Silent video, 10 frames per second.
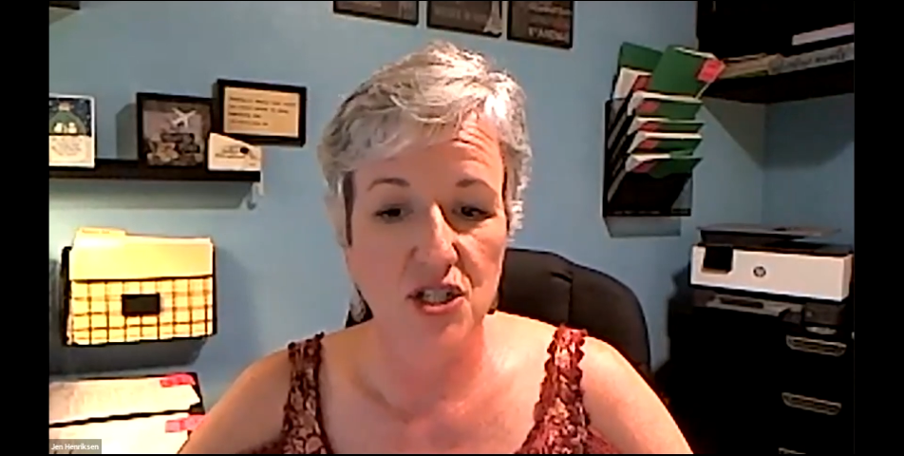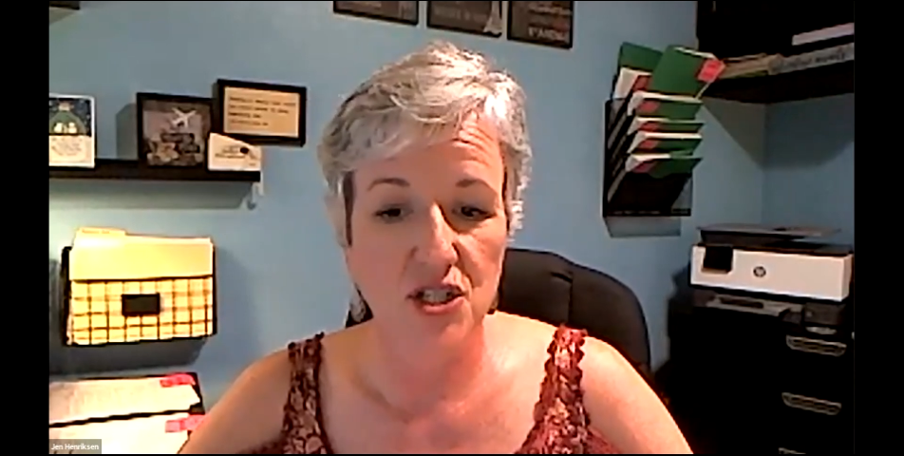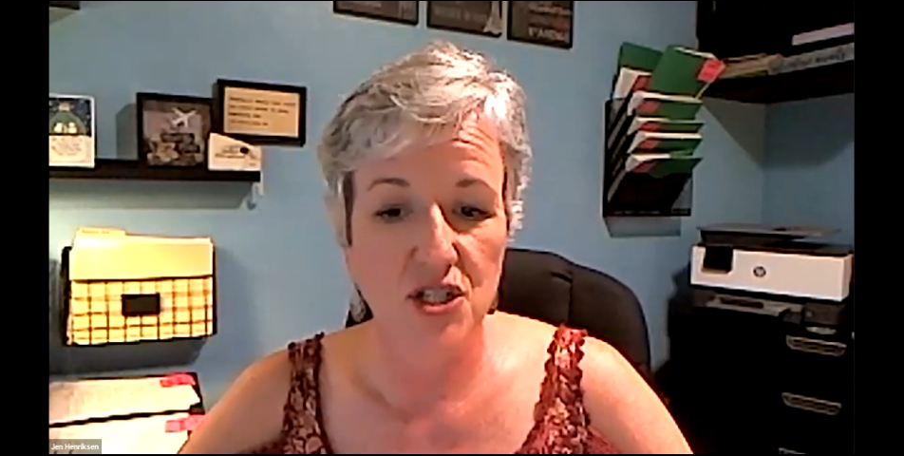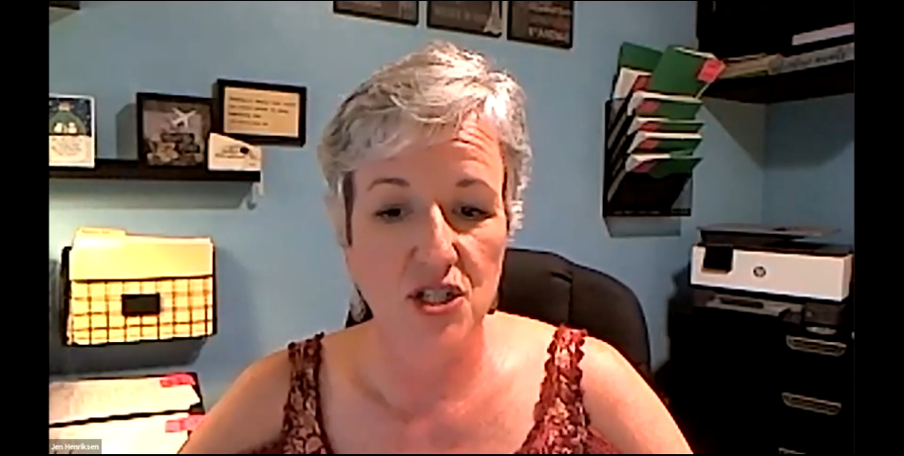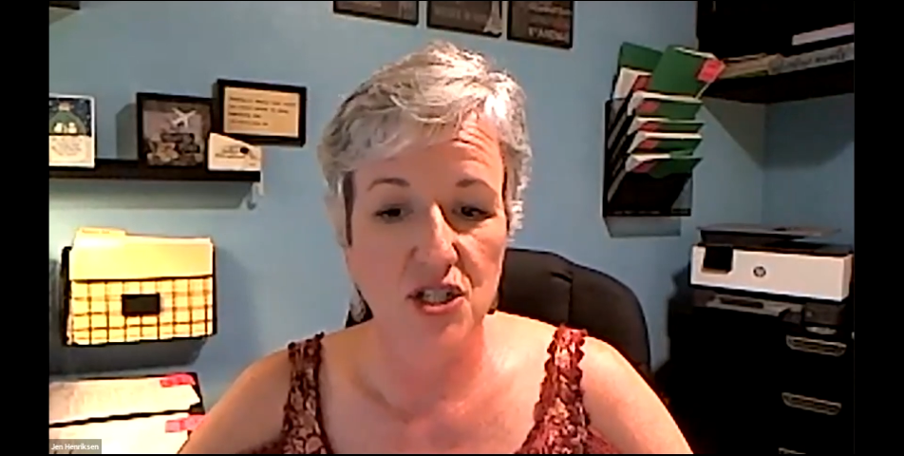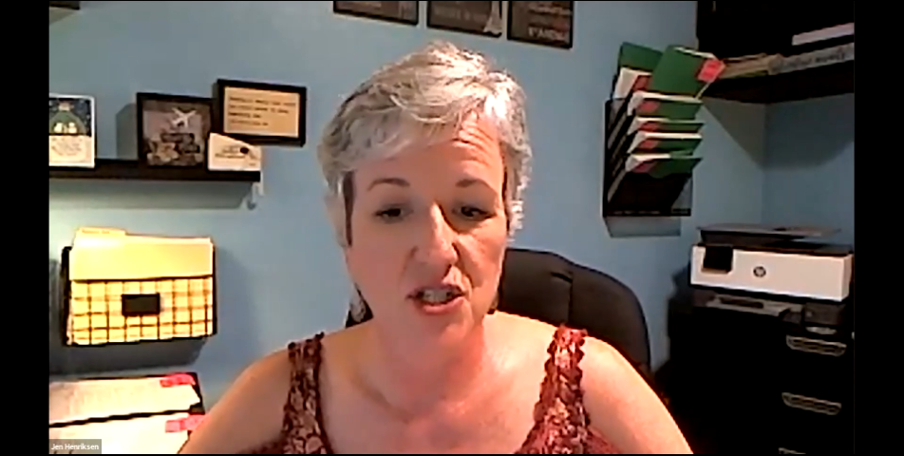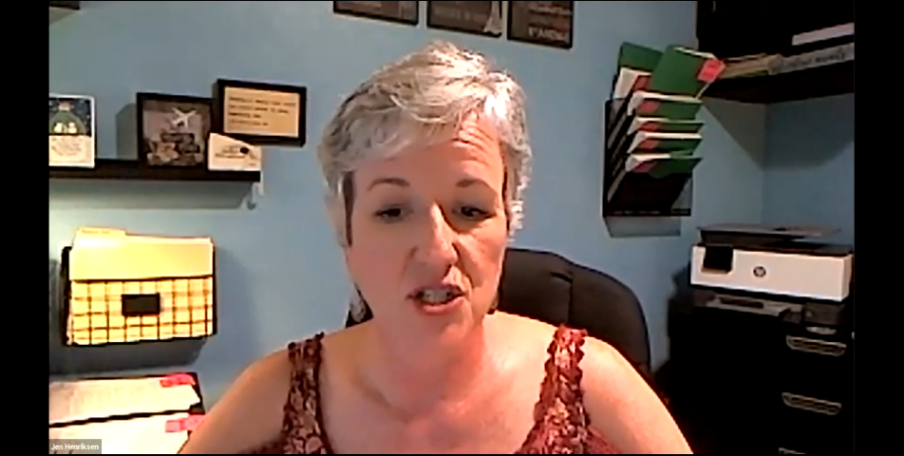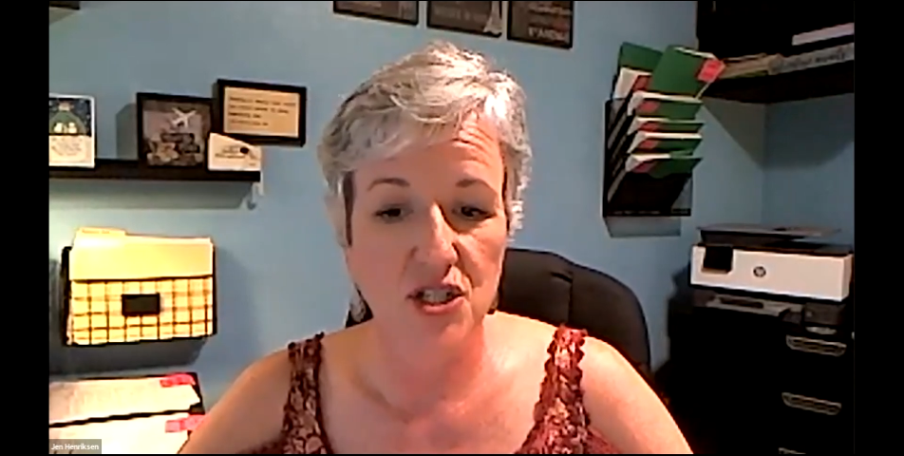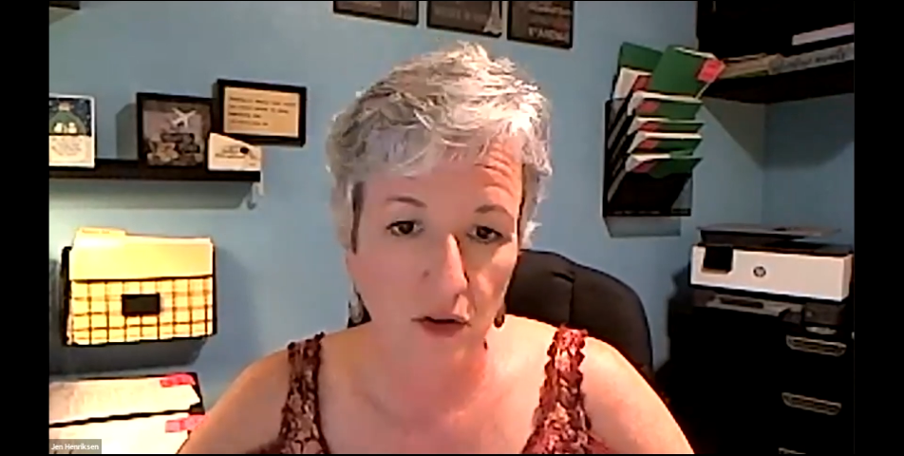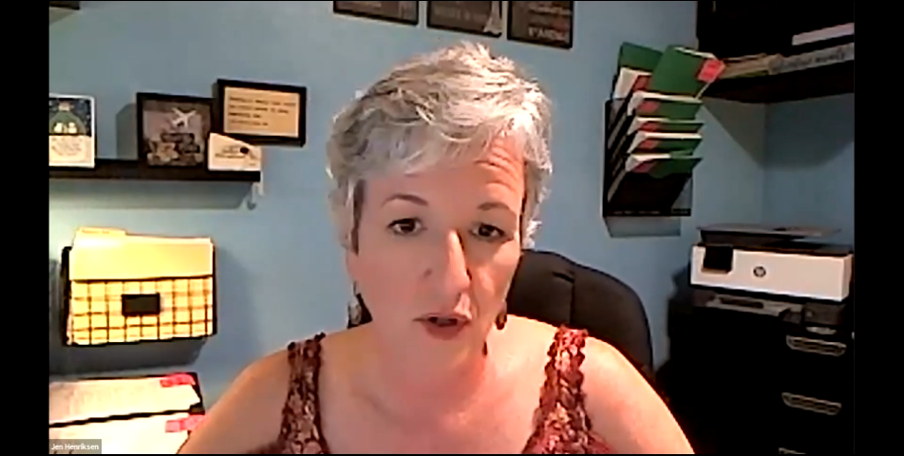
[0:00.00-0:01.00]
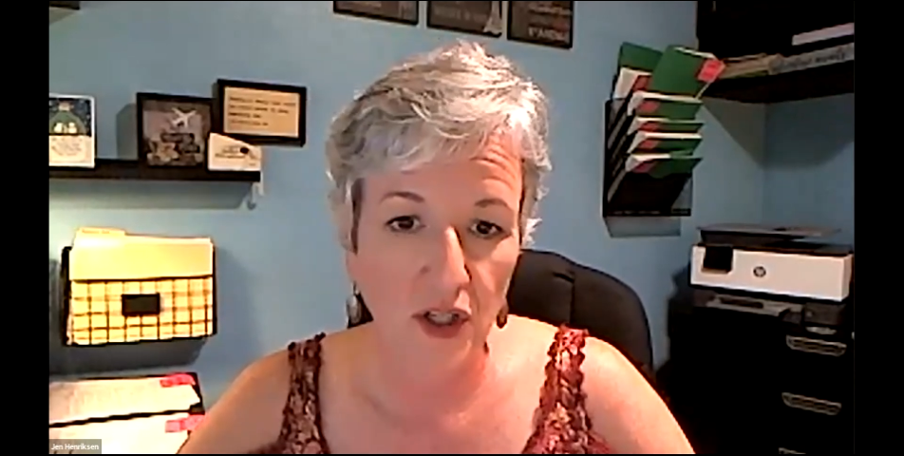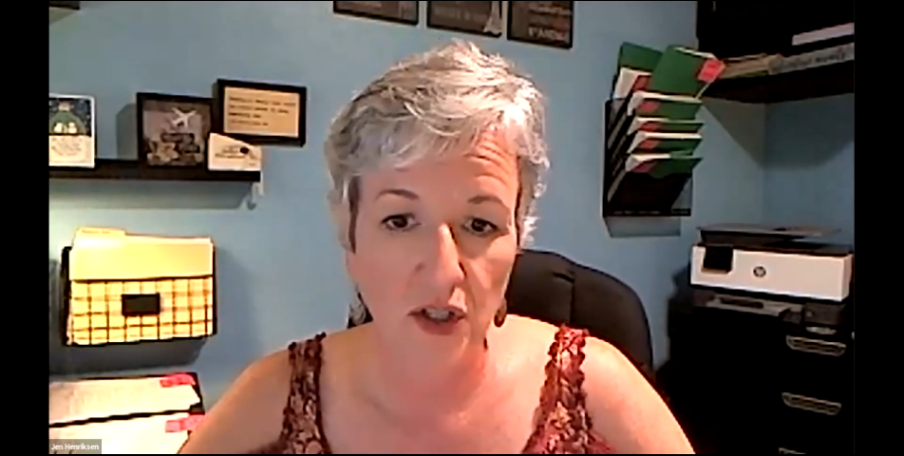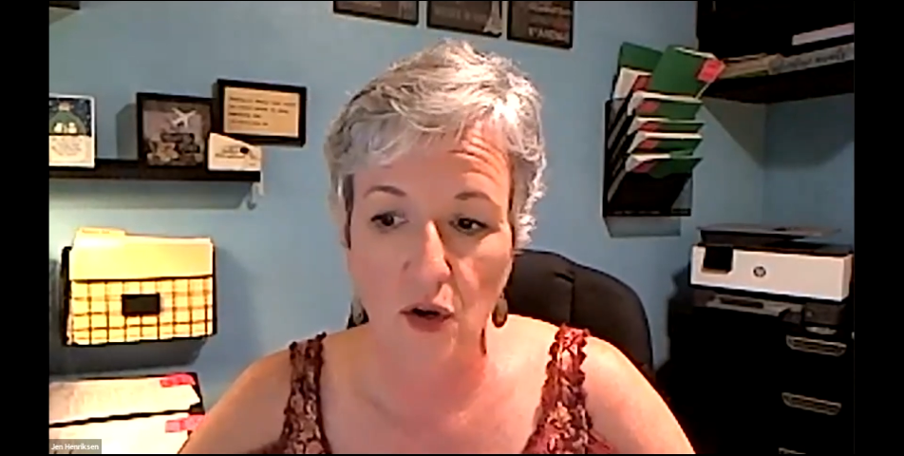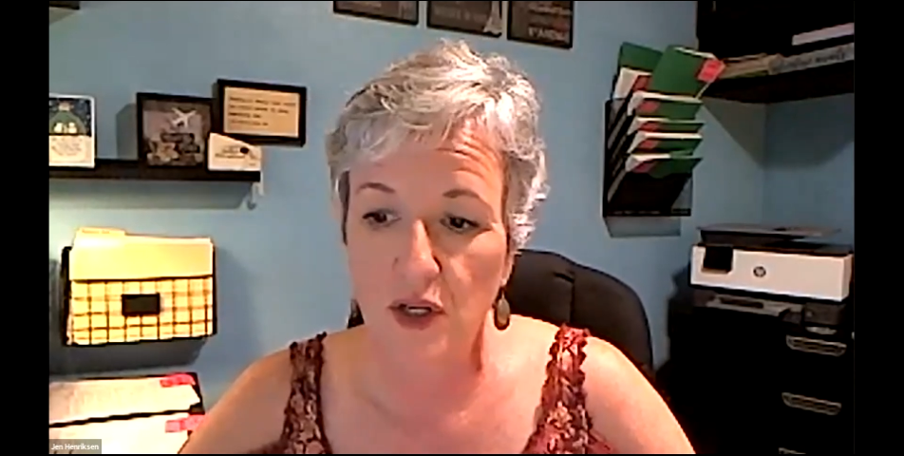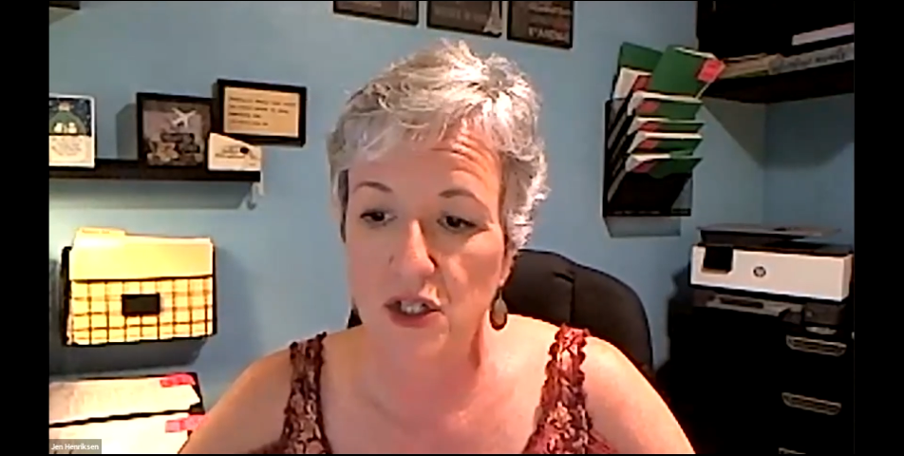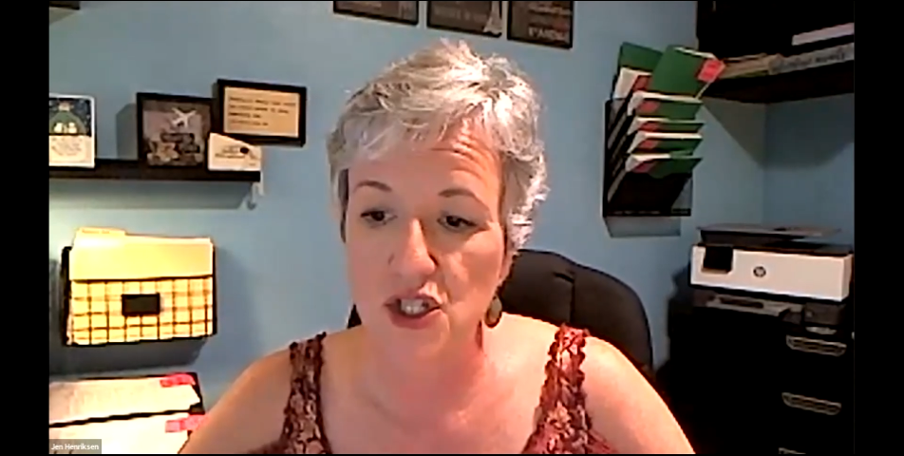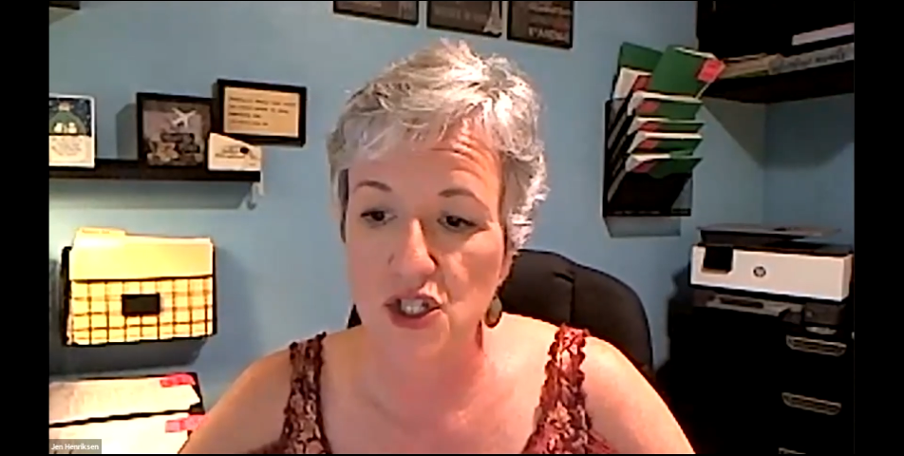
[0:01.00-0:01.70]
screen with you, we're going to go to